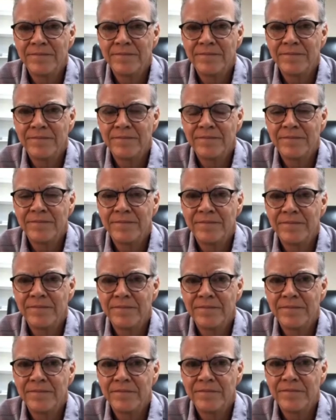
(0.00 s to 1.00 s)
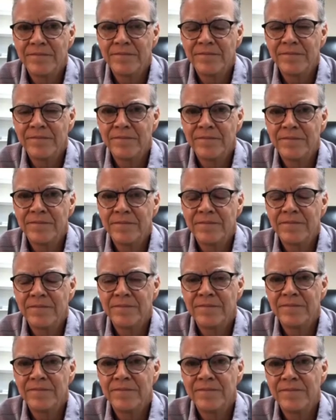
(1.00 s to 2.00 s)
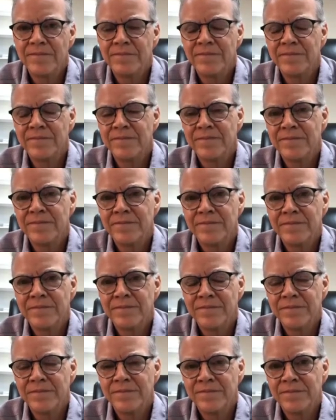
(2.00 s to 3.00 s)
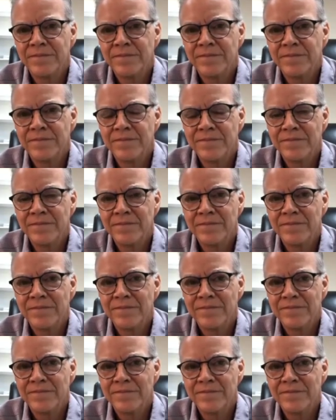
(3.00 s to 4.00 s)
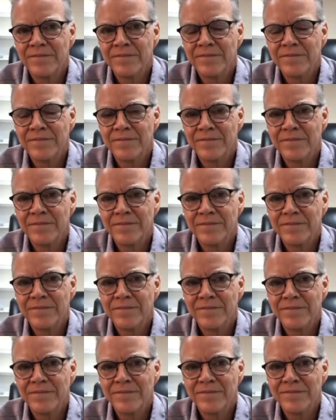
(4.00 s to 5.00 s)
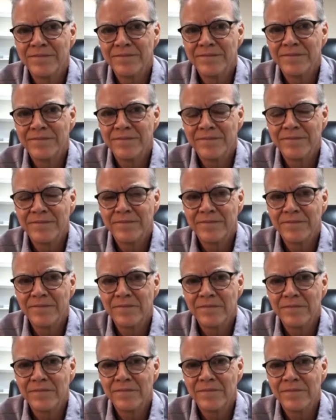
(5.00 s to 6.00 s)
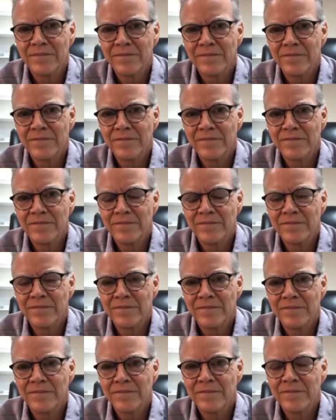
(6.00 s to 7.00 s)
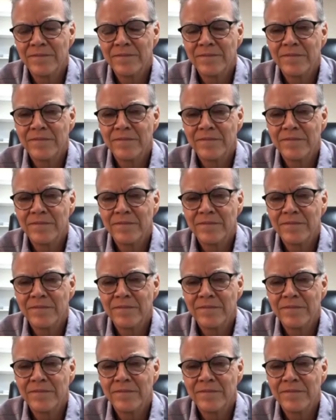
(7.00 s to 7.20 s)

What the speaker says: This person isn't speaking.